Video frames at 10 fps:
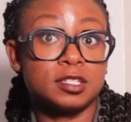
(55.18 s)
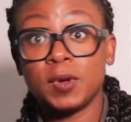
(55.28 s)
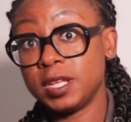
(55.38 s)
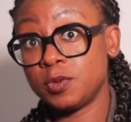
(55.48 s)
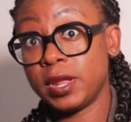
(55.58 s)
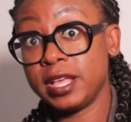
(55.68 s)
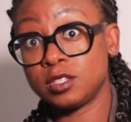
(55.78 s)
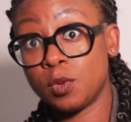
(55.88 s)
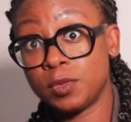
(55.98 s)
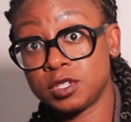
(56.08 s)
2020
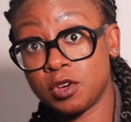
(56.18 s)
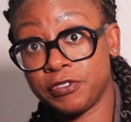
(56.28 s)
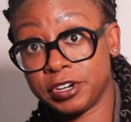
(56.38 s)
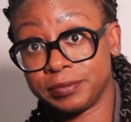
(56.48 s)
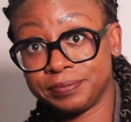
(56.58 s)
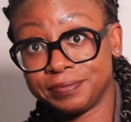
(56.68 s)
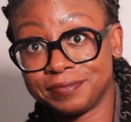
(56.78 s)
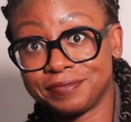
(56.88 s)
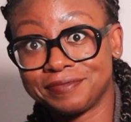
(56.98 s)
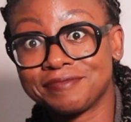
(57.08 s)
is almost over.
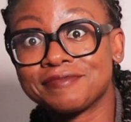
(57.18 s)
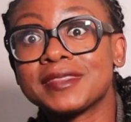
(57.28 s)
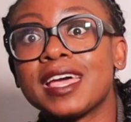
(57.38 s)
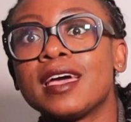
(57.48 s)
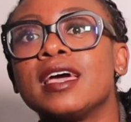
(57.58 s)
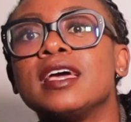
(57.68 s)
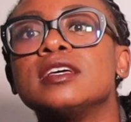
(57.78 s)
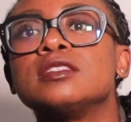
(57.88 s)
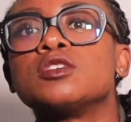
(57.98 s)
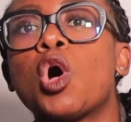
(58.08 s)

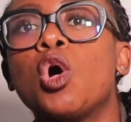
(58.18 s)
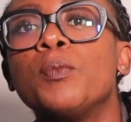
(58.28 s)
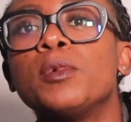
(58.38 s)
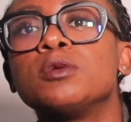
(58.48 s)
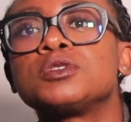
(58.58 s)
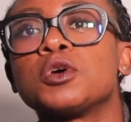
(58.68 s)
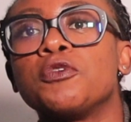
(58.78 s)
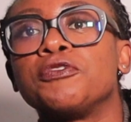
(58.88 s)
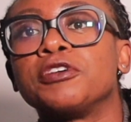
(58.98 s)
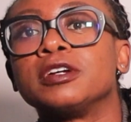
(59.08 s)
It's almost
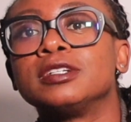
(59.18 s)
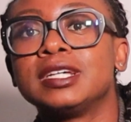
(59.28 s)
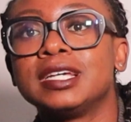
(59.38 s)
over.